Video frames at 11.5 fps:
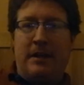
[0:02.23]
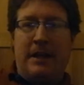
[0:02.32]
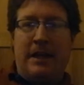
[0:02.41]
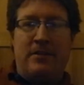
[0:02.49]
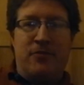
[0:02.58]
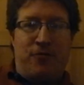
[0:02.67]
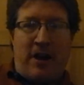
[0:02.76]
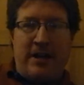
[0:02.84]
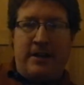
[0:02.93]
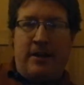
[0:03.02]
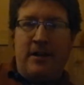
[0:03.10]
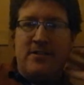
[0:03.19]
It's
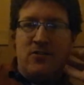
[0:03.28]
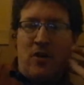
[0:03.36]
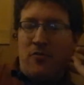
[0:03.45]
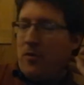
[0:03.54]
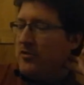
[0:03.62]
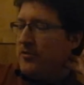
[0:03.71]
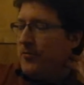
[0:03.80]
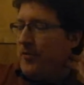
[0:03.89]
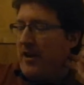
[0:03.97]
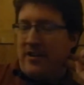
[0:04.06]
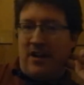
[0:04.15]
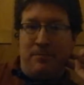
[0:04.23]
Friday night, so I've watched a
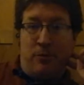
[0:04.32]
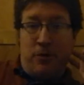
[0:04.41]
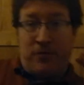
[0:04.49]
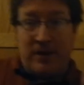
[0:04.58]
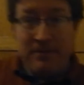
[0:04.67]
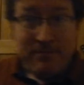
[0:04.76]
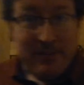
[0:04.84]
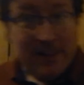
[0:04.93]
Friday night movie,